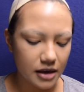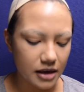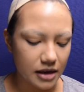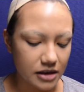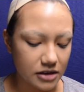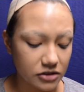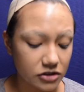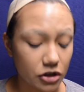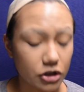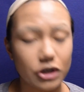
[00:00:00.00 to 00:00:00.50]

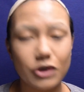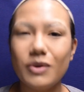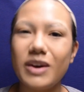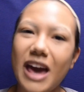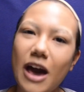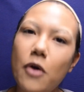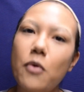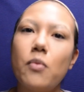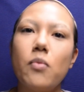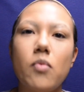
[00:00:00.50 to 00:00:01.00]
is you
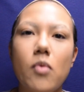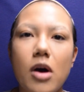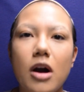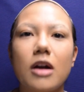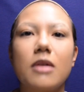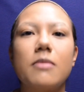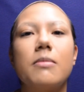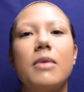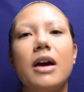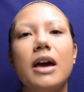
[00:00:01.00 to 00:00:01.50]
get
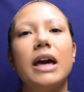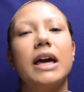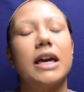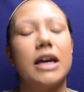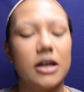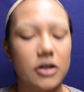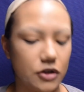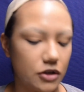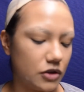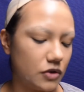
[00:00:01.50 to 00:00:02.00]
warm
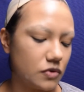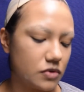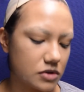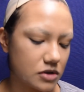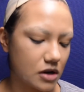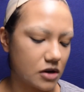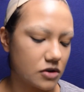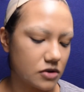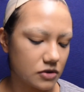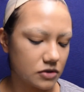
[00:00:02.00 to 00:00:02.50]
and you
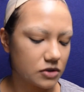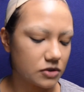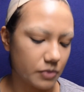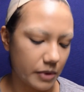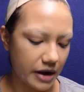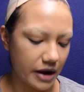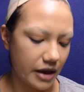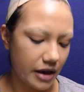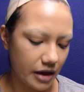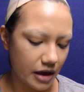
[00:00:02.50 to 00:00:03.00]
start
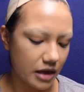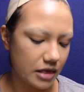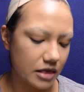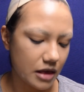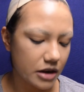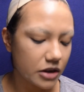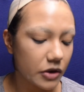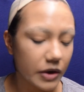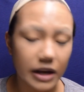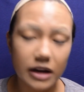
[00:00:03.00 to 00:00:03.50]
sweating, and
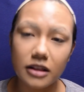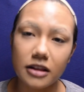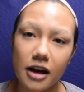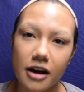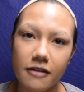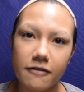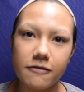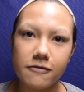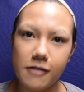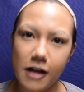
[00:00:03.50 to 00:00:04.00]
then you get a lot
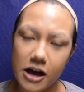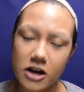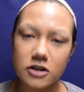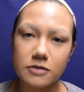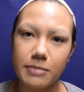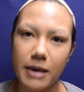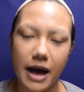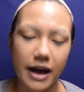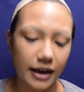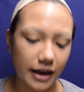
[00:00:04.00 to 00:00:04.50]
of
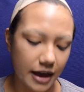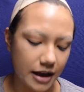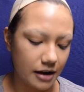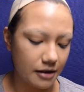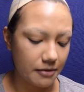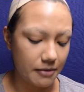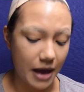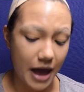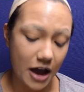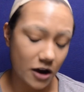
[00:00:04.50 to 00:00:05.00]
flashback, and it
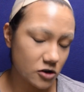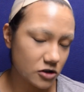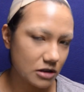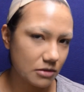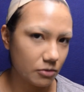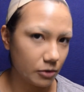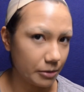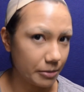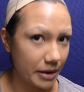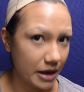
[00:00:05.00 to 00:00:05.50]
actually
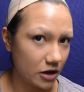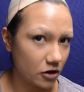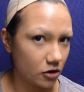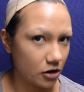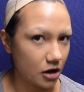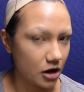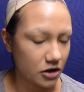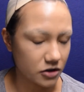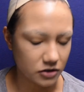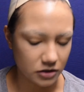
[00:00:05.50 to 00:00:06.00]
will make your
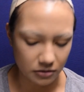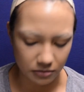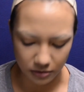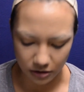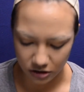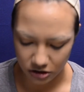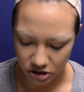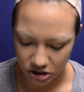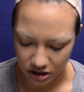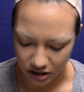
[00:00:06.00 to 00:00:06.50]
costume
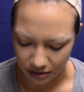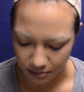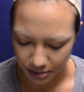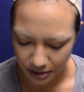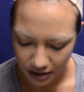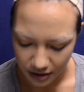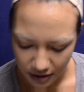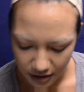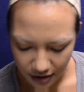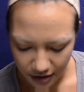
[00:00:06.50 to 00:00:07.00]
look cheap.
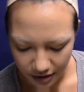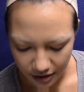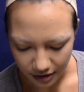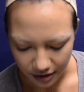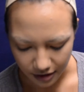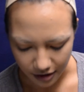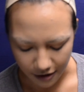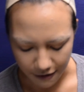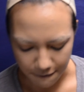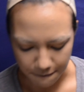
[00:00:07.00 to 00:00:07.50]

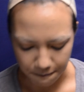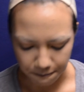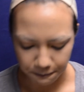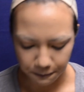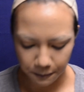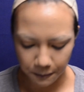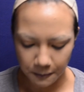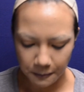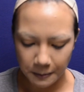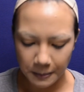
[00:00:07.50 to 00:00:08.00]

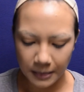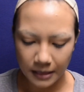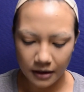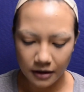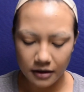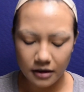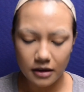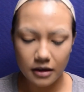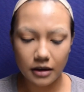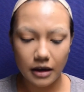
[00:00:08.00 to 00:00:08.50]

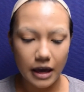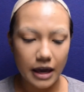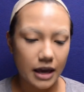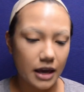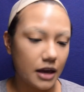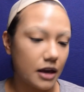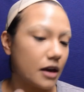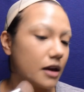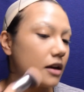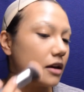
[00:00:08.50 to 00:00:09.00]

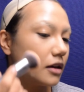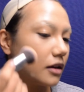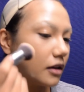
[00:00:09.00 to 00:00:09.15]
A